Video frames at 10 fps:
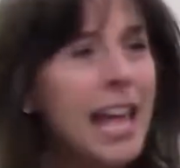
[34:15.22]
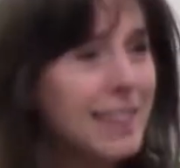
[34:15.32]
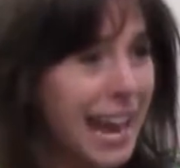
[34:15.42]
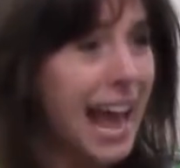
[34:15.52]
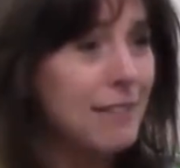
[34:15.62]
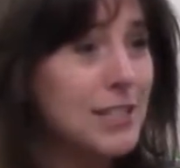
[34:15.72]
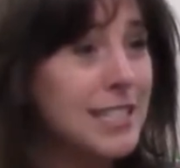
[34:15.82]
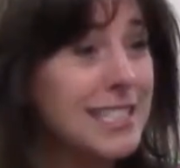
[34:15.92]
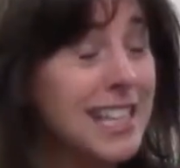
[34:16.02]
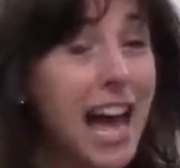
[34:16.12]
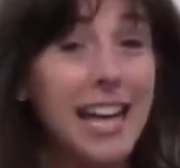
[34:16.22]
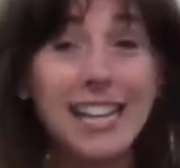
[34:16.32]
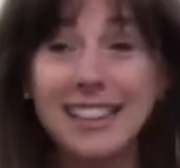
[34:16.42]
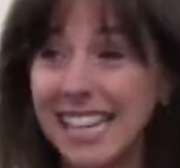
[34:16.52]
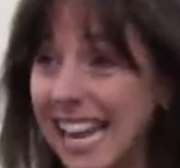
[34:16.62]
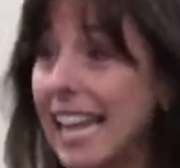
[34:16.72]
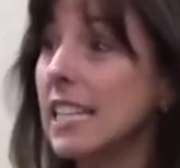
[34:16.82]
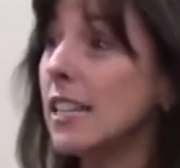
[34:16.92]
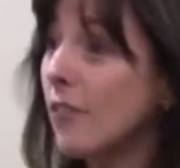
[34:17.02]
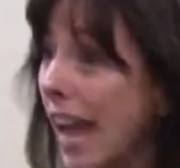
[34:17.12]
They have to decide at the
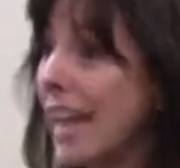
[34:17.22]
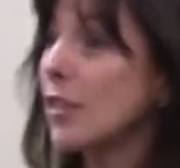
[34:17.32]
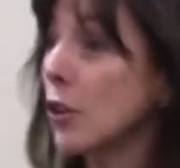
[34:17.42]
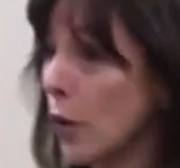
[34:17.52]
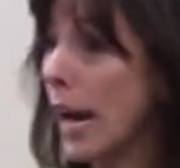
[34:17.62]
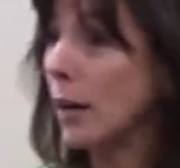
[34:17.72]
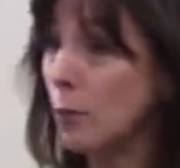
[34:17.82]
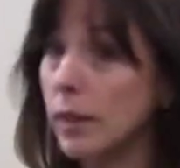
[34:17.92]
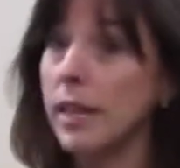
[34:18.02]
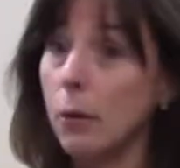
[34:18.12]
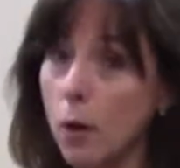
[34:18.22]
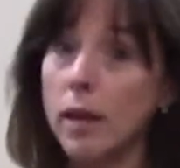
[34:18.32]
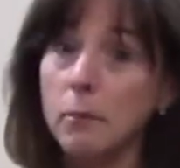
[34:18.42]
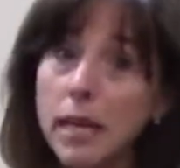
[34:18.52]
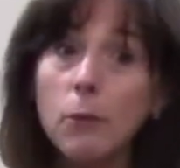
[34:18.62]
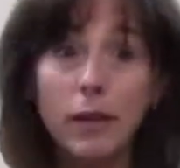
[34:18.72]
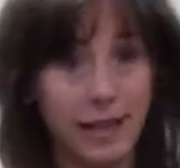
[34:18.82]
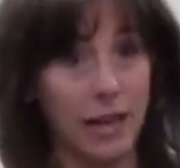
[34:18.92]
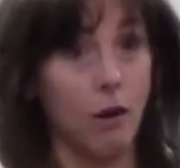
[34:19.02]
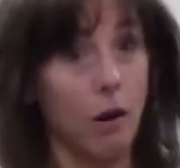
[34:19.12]
end of 8th grade what they want to be when
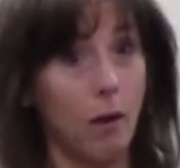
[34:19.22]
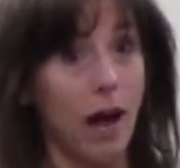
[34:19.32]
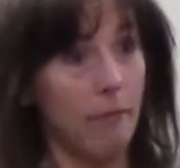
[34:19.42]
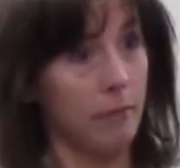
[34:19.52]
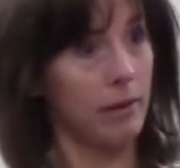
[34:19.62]
they grow up.